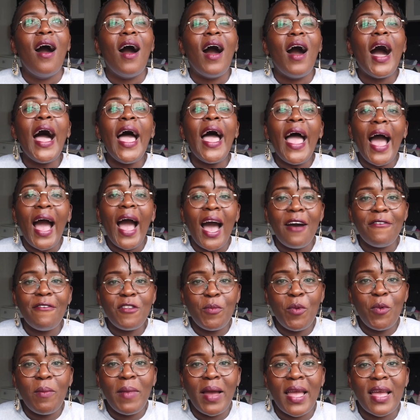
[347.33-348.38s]
I have
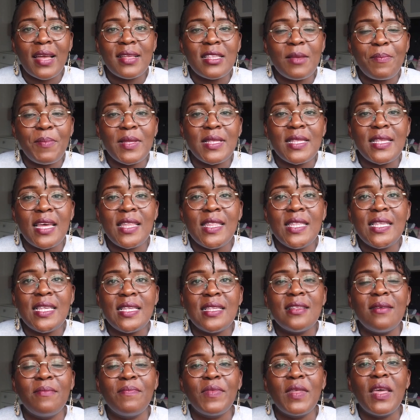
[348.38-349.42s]
to put my hands up and say this
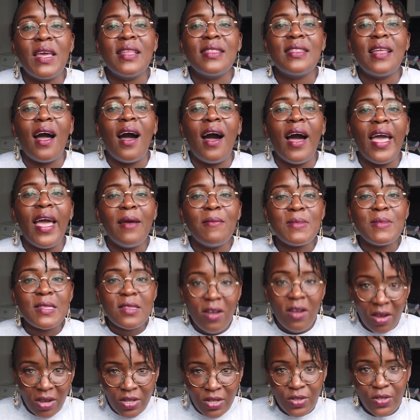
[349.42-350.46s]
is something that I am
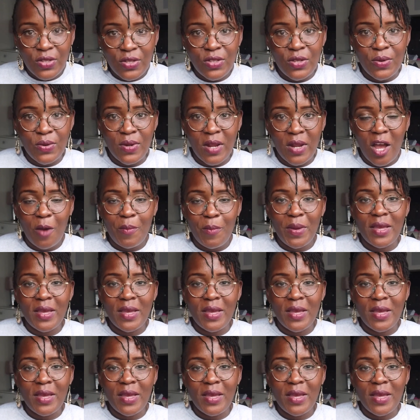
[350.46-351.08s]
starting to do now,